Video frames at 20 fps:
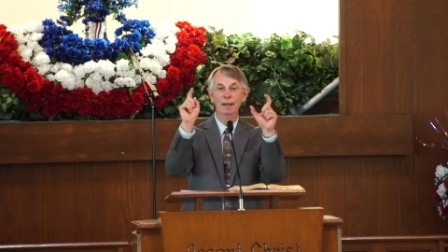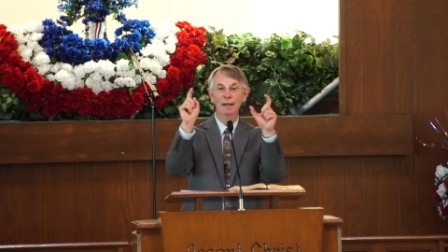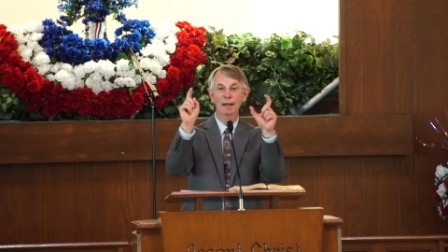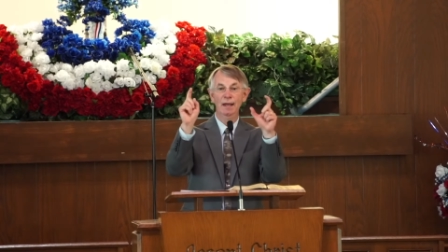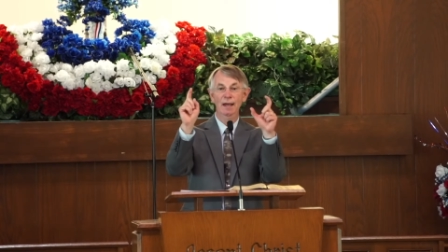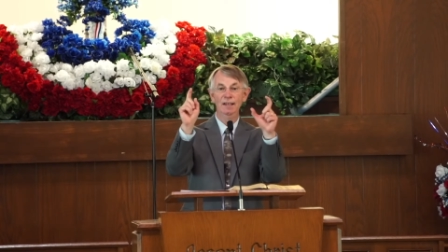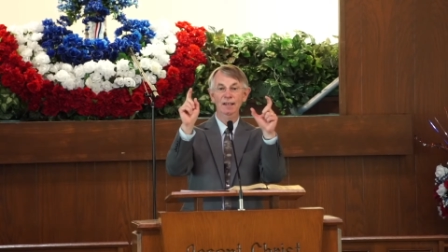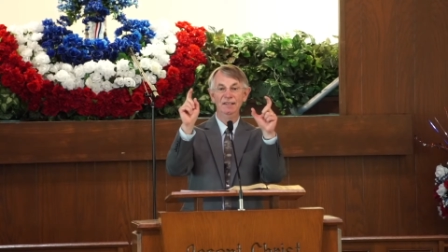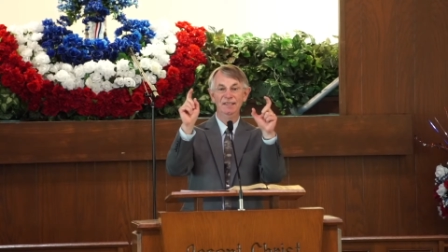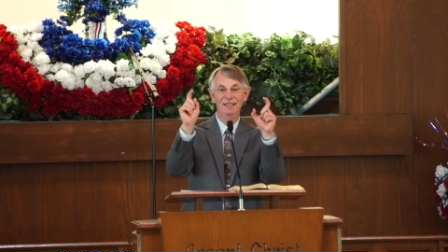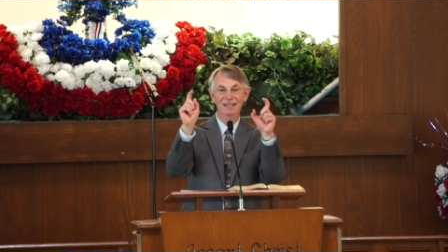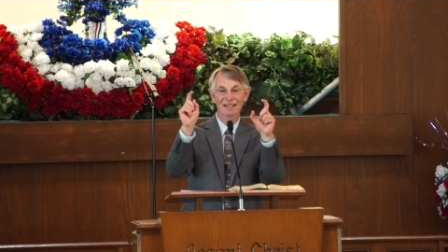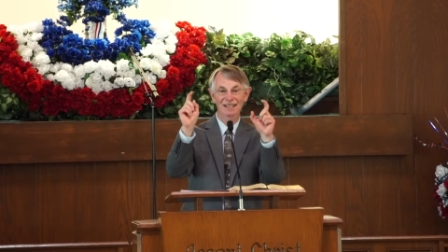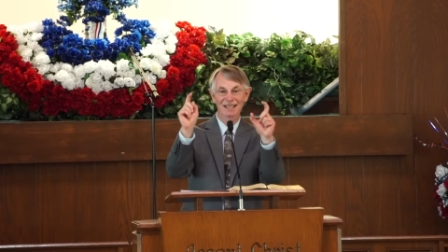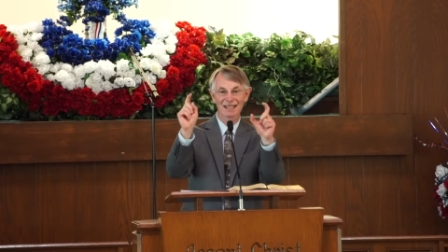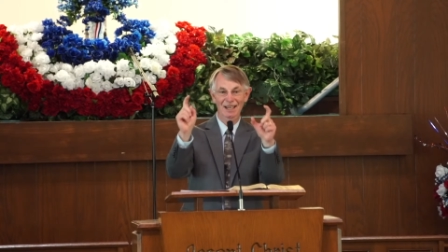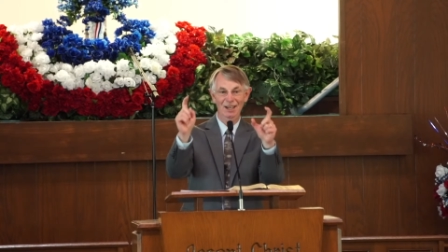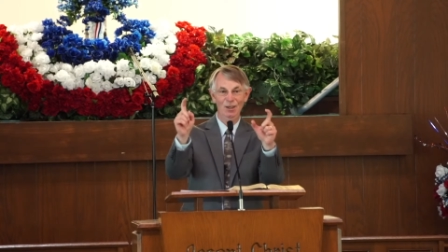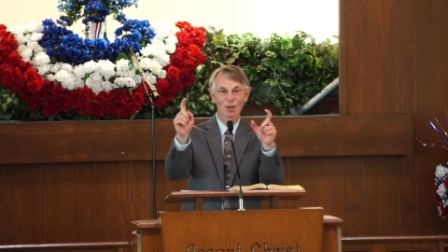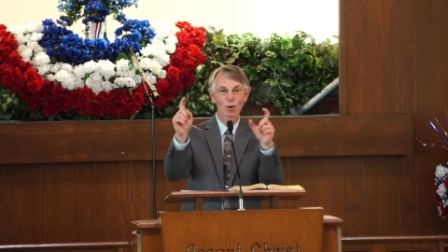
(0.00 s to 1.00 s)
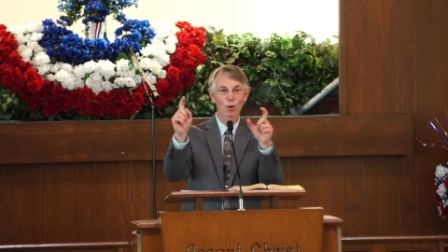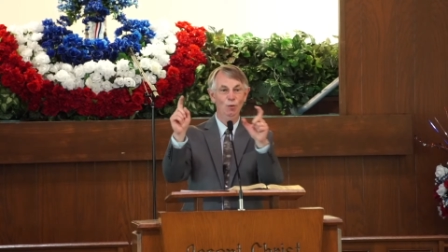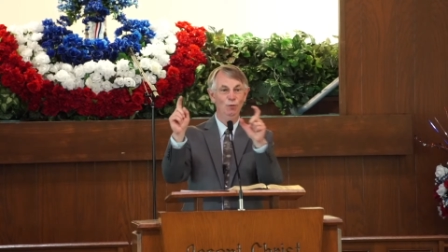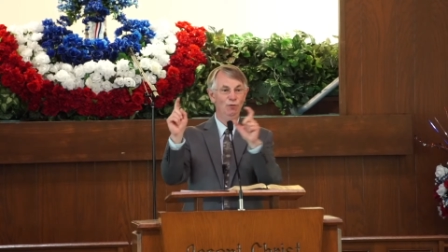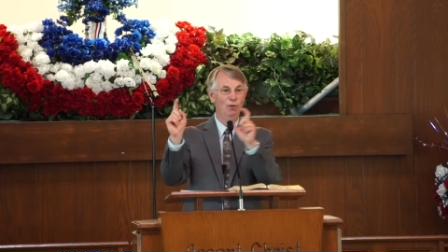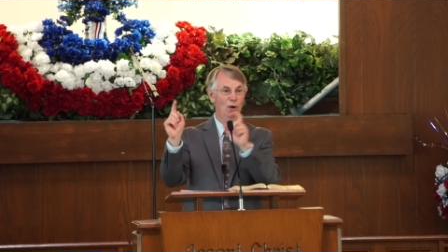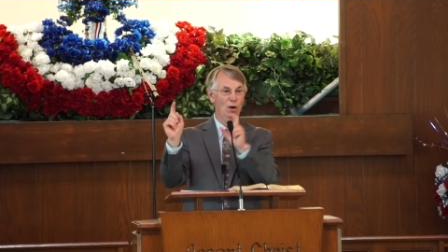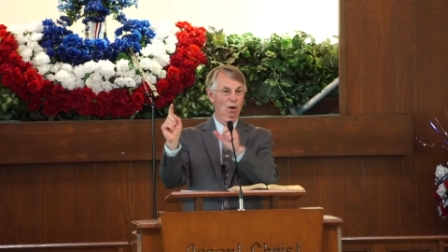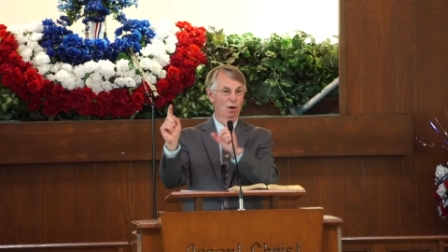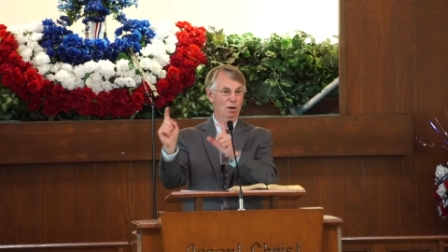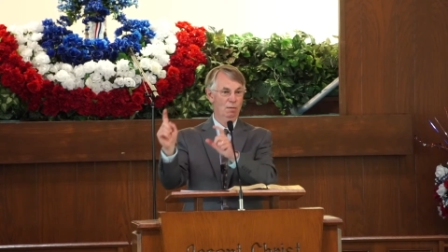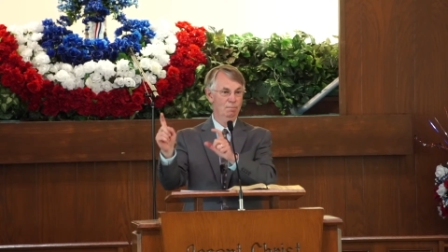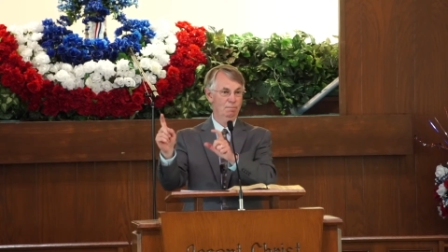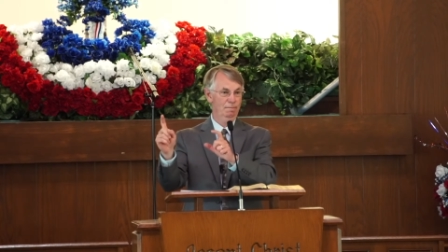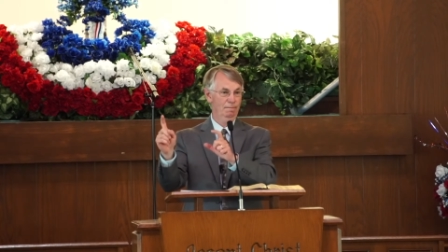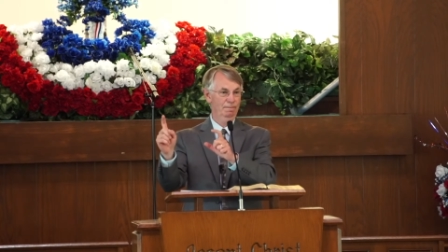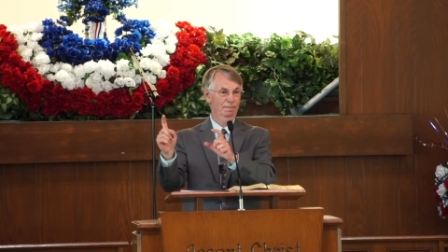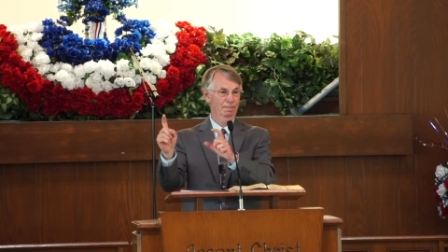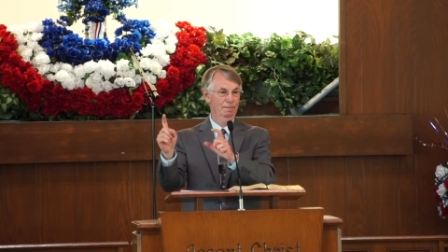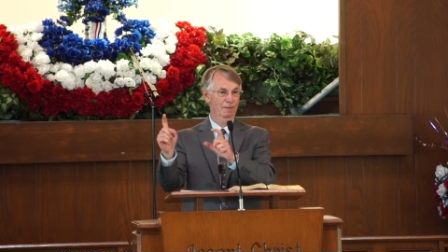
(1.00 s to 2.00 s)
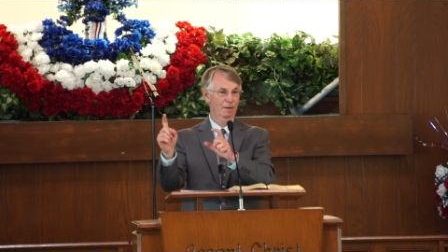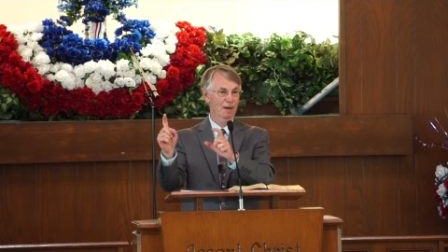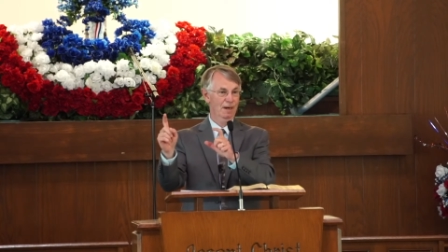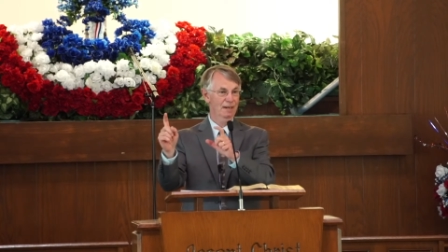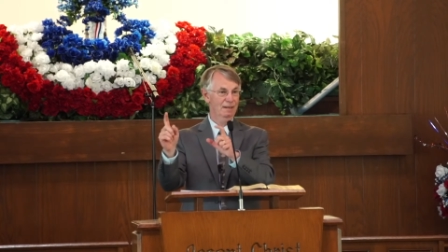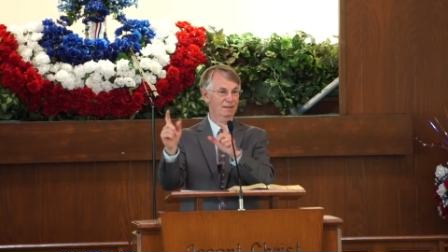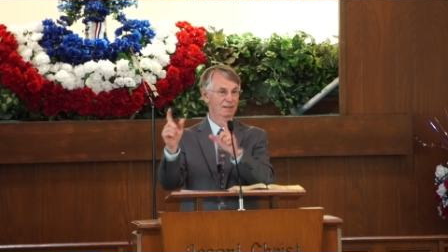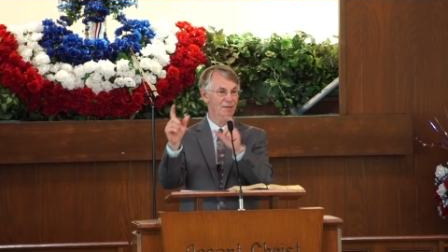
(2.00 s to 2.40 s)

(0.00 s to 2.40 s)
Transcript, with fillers: A centennial farm right?